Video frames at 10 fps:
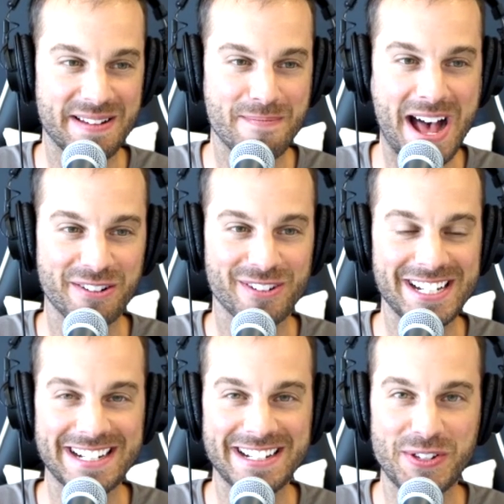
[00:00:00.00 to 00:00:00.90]

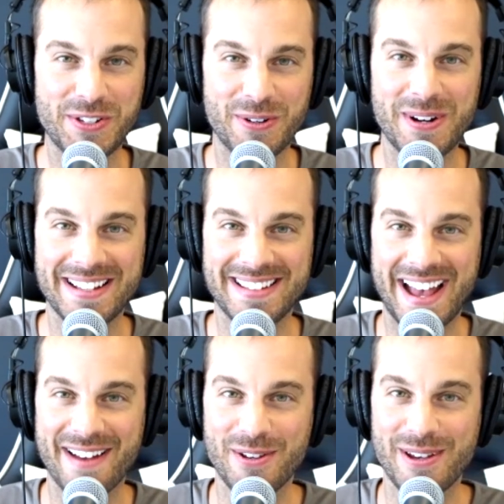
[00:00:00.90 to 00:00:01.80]
Mallory, it is so nice to
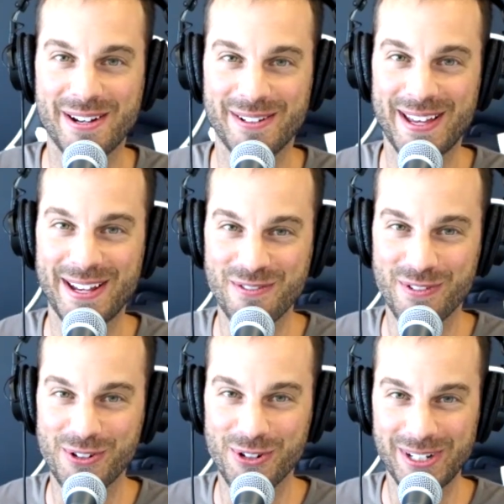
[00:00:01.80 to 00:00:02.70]
have you here. Thank you
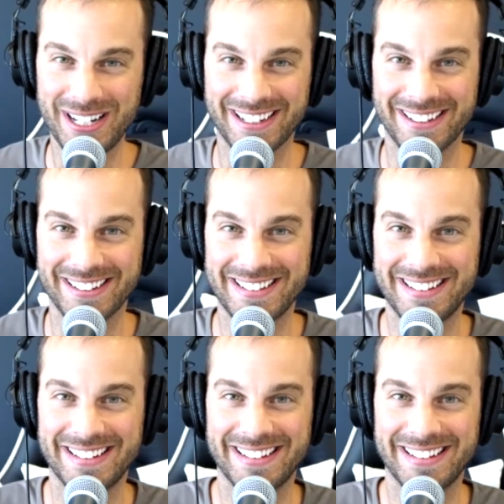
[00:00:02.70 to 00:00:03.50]
for joining us.